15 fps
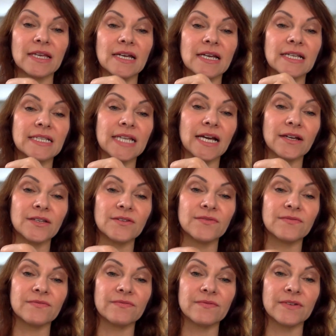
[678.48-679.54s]
Now you
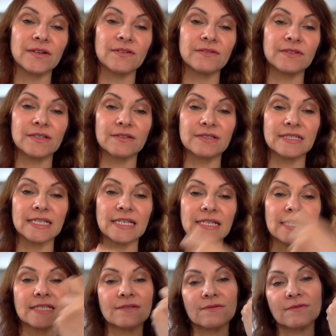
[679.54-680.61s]
can see
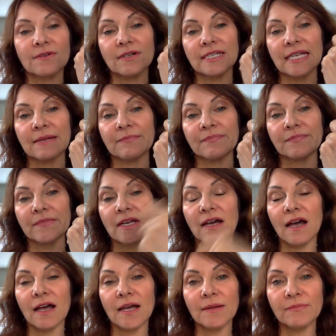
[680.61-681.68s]
it's all gone in.
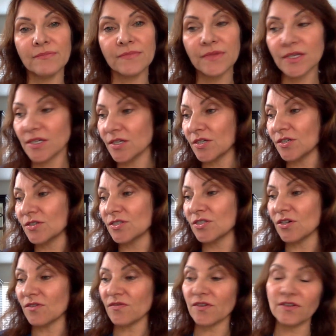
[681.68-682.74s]
You're
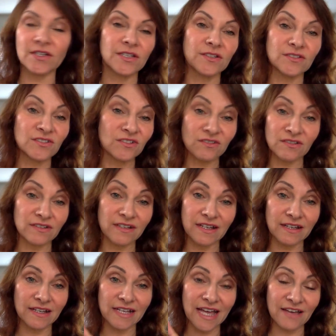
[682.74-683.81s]
not
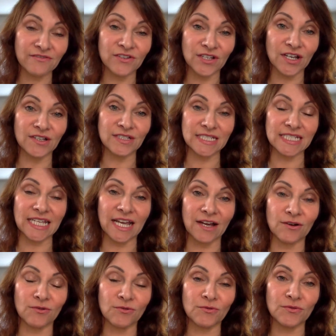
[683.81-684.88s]
ever going to get
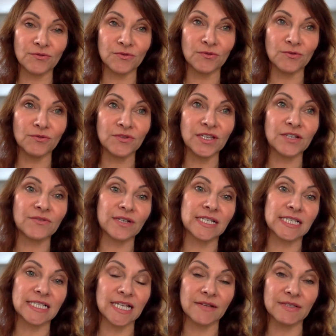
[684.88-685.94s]
all the
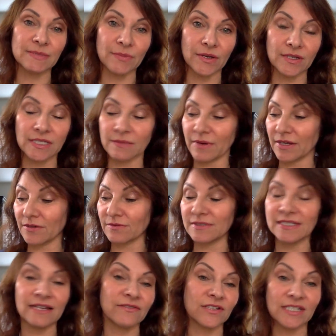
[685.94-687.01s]
ingredients that I've spoken about. You're
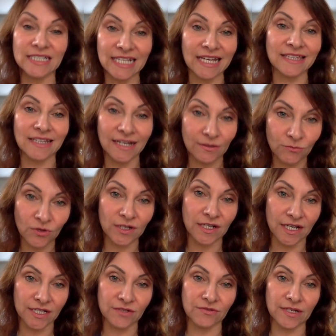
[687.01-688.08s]
never going to get that in one
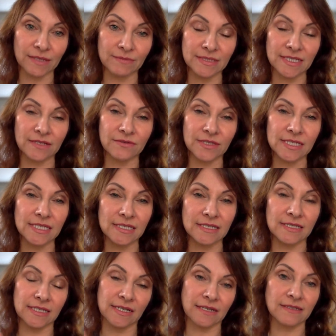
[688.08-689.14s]
eye cream. So this is
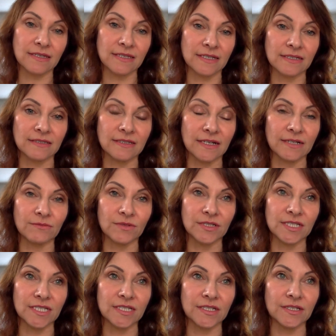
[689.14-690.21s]
the other thing that I want
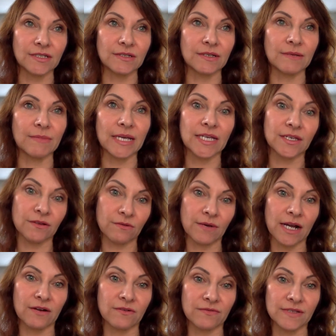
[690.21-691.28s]
to make you
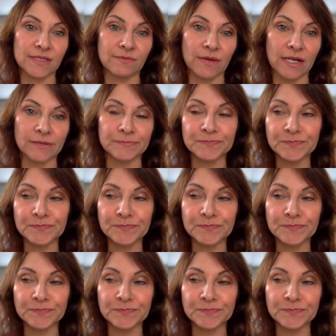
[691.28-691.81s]
aware of as well.